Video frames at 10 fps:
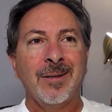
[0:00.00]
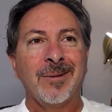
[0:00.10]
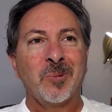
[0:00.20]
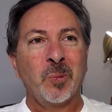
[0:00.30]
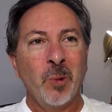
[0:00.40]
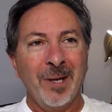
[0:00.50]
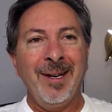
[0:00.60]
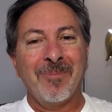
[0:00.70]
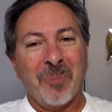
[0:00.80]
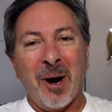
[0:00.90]
really
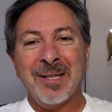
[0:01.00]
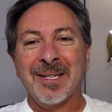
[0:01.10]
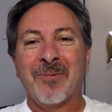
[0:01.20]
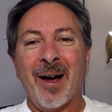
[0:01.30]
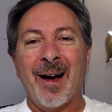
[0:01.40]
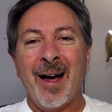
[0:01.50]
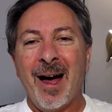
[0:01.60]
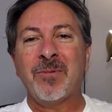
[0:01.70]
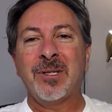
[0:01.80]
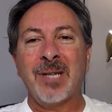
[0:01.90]
impressive, I, I
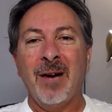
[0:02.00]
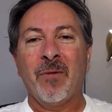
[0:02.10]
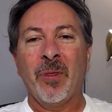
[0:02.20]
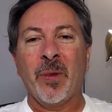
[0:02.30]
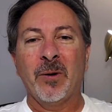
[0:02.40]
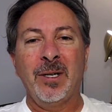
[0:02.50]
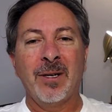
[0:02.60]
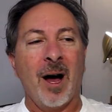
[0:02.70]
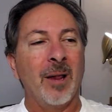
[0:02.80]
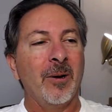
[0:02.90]
have to say, for
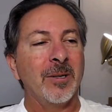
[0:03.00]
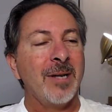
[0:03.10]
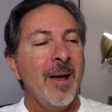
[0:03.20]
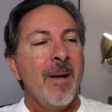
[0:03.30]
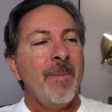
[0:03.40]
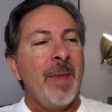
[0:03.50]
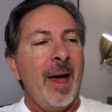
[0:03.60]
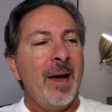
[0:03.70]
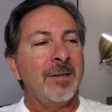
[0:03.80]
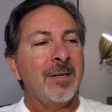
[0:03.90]
$30.
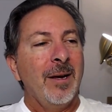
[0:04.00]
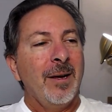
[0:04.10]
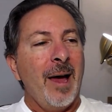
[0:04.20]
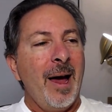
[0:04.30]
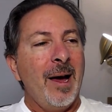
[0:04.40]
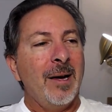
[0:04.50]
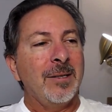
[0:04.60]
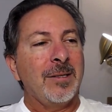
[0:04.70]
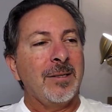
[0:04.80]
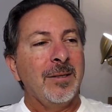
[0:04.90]
And
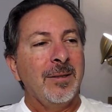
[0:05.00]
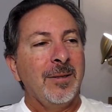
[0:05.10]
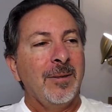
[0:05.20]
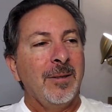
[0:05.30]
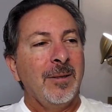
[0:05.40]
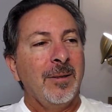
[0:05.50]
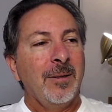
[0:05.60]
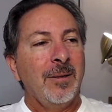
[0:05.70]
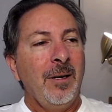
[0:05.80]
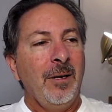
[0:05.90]
as,
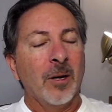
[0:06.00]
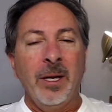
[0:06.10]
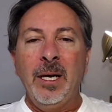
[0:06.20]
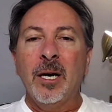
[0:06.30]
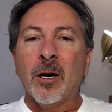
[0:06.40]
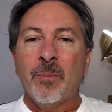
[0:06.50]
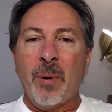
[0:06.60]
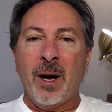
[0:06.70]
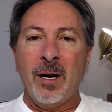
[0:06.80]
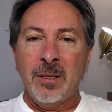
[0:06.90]
you know, the
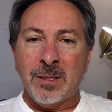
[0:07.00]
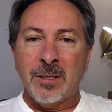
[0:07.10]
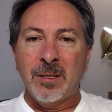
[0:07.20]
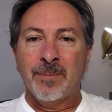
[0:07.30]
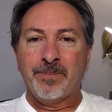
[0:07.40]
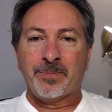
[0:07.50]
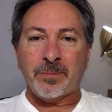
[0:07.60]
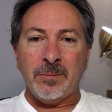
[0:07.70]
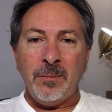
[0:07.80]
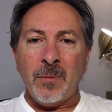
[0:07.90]
earbuds,
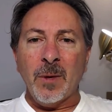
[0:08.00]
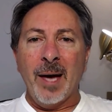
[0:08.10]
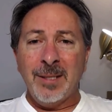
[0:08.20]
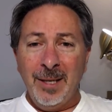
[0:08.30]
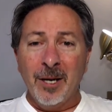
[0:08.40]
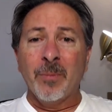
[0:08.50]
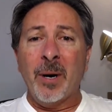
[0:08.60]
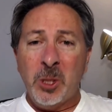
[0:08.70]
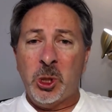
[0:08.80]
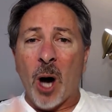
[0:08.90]
as the
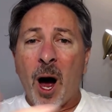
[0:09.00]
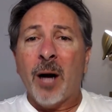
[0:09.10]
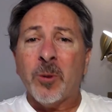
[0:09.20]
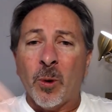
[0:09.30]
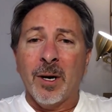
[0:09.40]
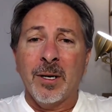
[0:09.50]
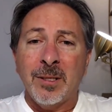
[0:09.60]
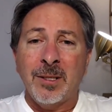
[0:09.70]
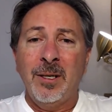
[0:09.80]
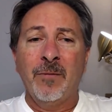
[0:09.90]
earbud
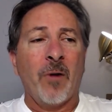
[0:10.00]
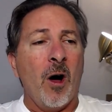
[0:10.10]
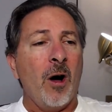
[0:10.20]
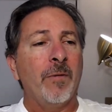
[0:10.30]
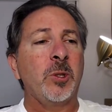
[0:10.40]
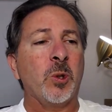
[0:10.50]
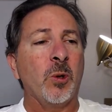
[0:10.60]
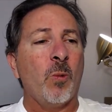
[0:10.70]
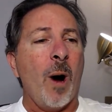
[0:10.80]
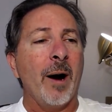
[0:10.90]
genres evolve, the true
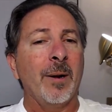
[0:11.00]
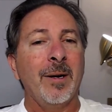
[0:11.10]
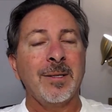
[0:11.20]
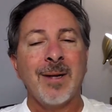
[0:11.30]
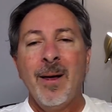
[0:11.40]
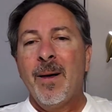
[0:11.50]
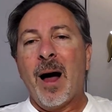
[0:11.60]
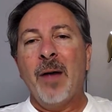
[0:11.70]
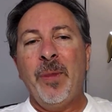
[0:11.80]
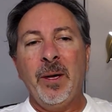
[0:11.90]
wireless,
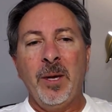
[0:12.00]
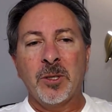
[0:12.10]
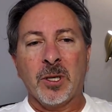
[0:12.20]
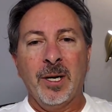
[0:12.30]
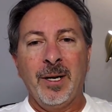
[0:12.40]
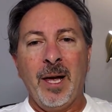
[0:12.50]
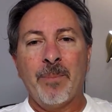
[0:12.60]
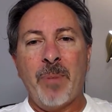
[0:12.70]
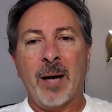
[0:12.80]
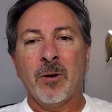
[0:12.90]
I think these are going to get
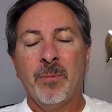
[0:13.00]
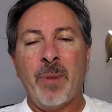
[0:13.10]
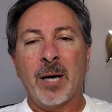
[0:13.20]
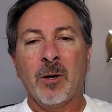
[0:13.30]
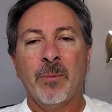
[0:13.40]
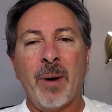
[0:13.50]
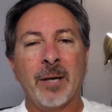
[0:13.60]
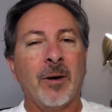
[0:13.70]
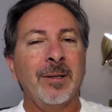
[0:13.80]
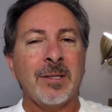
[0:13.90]
better and better and
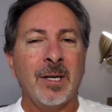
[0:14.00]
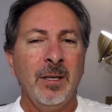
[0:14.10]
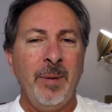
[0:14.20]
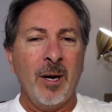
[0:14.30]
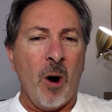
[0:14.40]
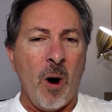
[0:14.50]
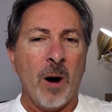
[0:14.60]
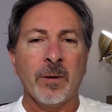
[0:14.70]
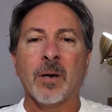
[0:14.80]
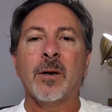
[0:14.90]
better. And it's going to be
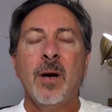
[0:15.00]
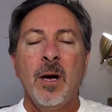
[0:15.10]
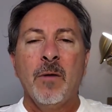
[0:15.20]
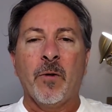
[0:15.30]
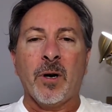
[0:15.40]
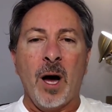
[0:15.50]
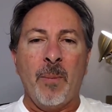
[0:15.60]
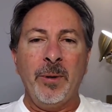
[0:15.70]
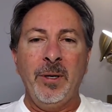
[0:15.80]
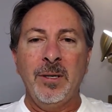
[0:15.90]
harder for
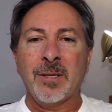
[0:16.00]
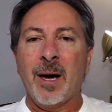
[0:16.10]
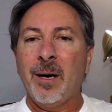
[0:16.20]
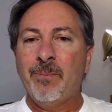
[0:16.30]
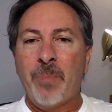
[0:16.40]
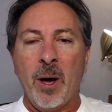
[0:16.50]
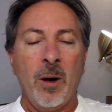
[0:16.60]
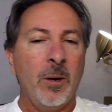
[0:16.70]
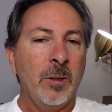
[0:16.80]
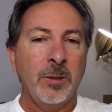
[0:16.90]
companies like
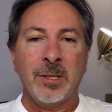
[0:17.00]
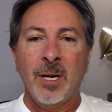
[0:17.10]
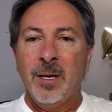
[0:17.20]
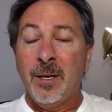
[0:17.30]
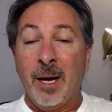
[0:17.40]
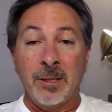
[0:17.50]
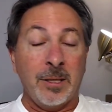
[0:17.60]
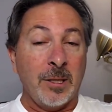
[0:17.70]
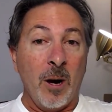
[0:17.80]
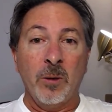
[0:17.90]
Bose and
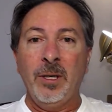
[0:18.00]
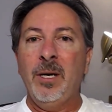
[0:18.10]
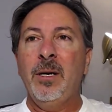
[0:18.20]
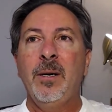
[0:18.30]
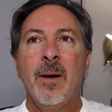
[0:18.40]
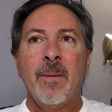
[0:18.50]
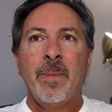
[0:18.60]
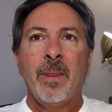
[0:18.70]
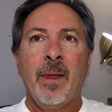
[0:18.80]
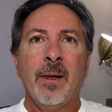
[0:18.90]
Sony
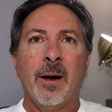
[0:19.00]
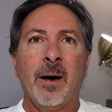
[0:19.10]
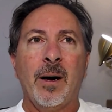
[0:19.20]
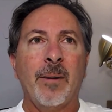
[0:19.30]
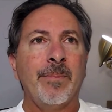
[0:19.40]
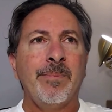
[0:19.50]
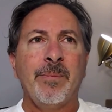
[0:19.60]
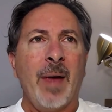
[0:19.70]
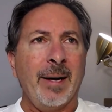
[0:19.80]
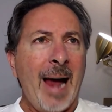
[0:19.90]
um,
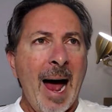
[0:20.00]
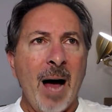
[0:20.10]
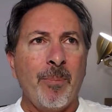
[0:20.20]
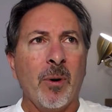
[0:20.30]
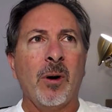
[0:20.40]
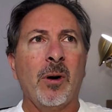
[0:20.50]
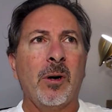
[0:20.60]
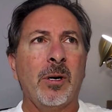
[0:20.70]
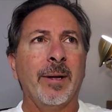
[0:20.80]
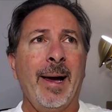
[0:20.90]
and
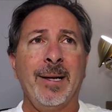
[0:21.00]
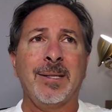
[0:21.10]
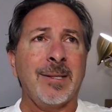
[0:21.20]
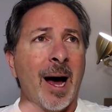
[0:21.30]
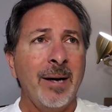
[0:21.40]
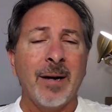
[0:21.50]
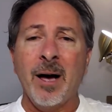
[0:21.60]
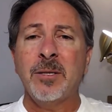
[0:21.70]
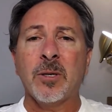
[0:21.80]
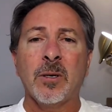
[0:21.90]
Apple and
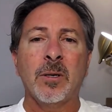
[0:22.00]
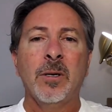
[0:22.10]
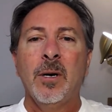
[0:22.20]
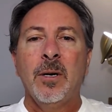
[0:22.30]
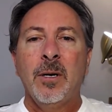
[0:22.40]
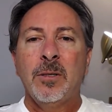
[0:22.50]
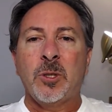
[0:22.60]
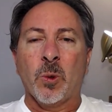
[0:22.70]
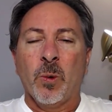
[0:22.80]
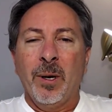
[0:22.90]
Sennheiser
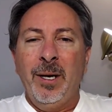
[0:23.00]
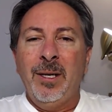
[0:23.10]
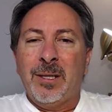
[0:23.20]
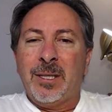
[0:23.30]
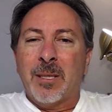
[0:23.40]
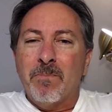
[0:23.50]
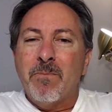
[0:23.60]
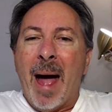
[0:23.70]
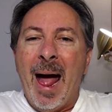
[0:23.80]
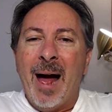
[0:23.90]
to really
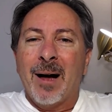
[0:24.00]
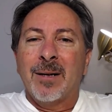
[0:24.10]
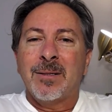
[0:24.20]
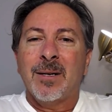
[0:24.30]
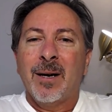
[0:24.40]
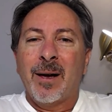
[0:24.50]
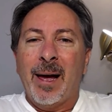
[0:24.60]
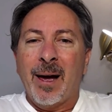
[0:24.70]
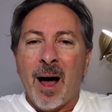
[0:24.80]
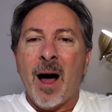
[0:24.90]
demand
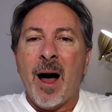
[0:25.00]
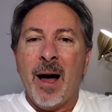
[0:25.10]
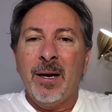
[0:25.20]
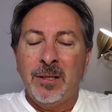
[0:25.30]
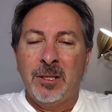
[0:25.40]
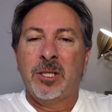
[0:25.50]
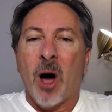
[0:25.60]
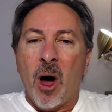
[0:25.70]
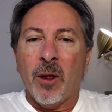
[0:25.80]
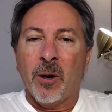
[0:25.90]
a high
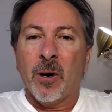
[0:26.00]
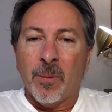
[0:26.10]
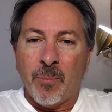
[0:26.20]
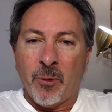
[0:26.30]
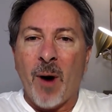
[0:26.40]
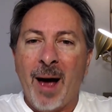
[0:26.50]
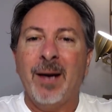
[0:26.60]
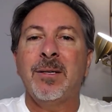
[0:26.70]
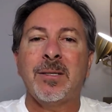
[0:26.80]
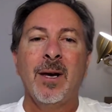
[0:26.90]
dollar
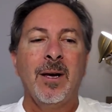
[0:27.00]
price